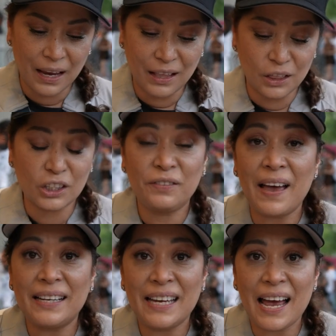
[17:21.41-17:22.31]
Looks
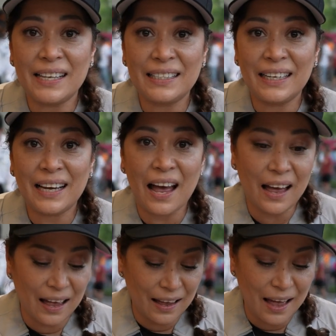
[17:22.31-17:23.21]
fantastic.
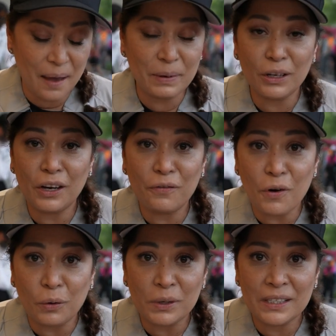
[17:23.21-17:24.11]
I've been looking
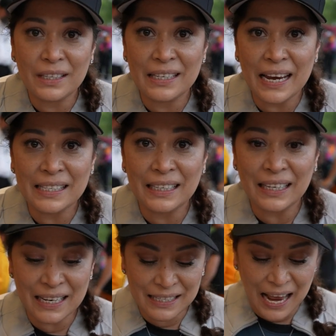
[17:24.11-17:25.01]
forward to tasting
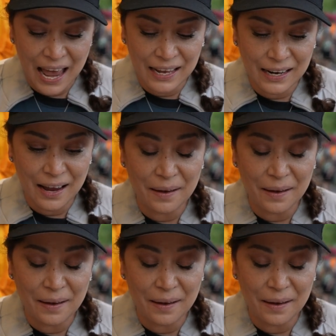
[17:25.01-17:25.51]
this, and